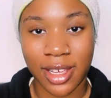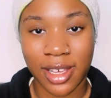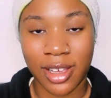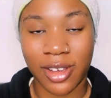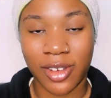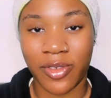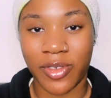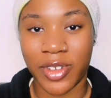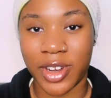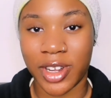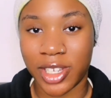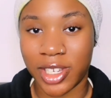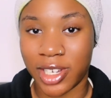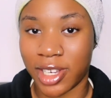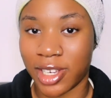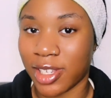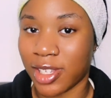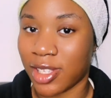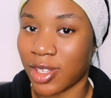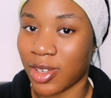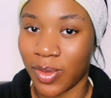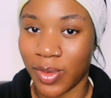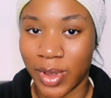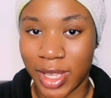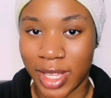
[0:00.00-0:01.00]
for the chance
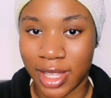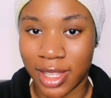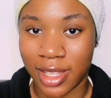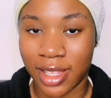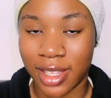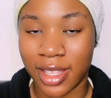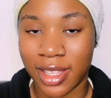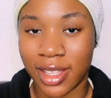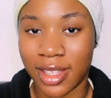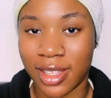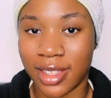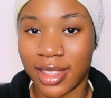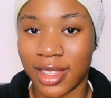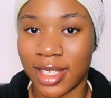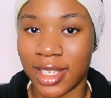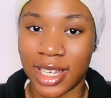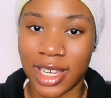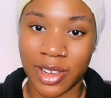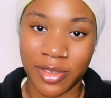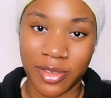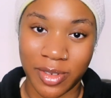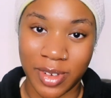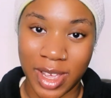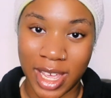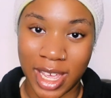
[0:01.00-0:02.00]
to win the
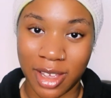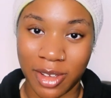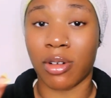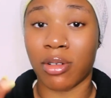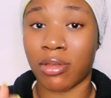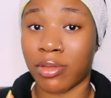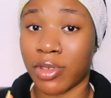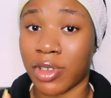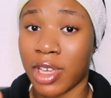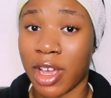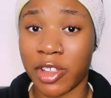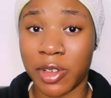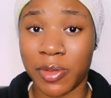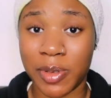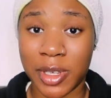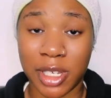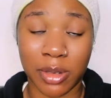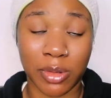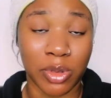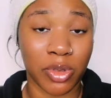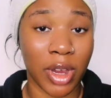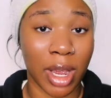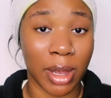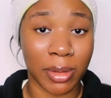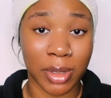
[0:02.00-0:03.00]
giveaway. You have to be
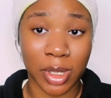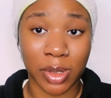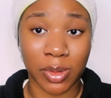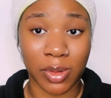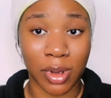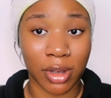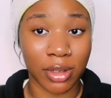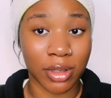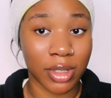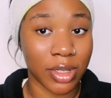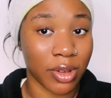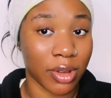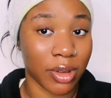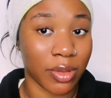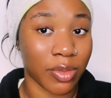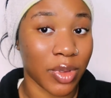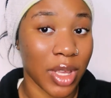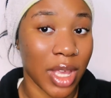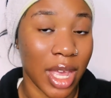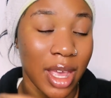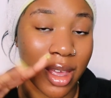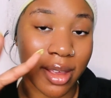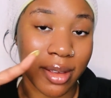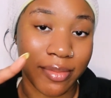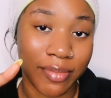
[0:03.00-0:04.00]
subscribed as well, so
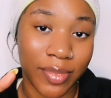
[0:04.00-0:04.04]
yeah.